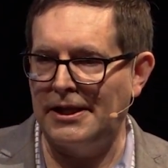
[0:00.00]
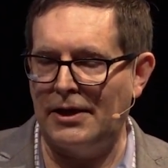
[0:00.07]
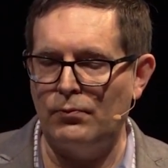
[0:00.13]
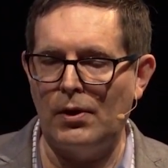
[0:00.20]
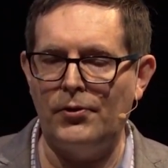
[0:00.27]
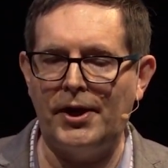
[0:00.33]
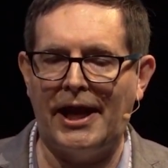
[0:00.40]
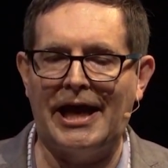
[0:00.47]
Now,
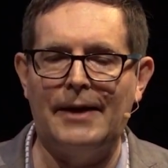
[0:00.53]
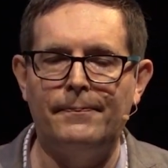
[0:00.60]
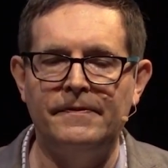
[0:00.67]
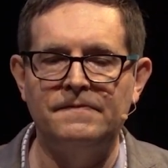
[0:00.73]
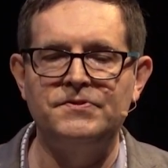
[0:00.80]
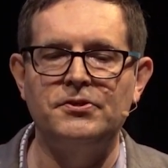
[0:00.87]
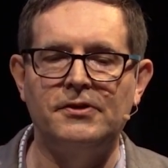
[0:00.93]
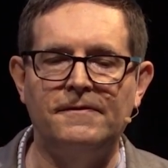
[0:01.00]
what would happen
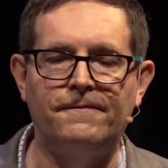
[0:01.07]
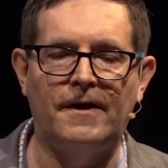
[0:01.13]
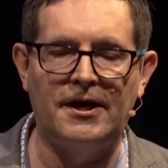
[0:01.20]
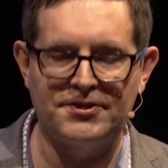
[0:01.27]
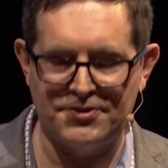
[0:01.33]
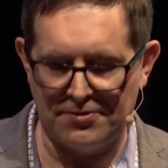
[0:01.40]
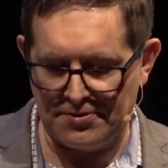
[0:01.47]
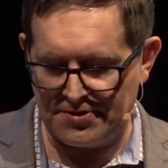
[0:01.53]
if Jodie
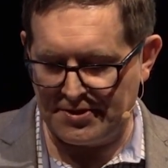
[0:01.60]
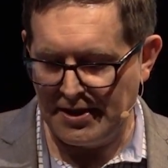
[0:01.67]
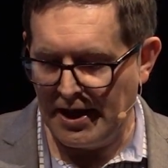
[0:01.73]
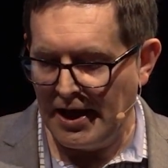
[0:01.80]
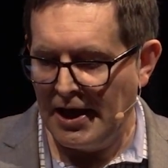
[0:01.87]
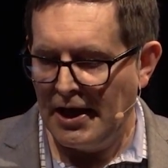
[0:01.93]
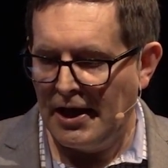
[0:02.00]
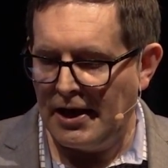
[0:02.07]
Foster's
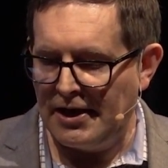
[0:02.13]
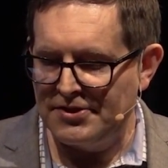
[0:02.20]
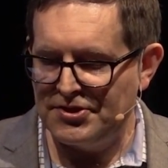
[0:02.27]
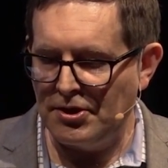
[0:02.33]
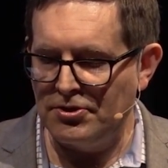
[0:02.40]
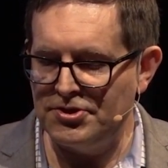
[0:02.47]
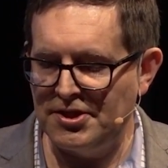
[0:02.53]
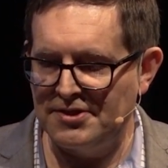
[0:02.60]

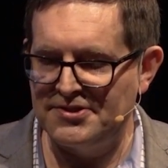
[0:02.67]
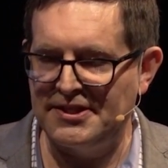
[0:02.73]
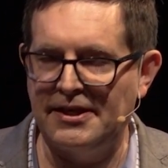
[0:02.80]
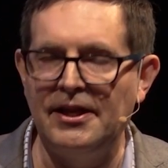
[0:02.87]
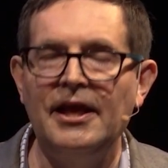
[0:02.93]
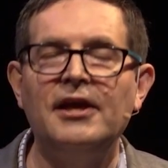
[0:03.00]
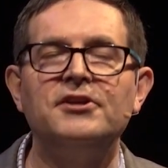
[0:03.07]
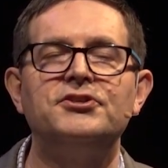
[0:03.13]
associate said,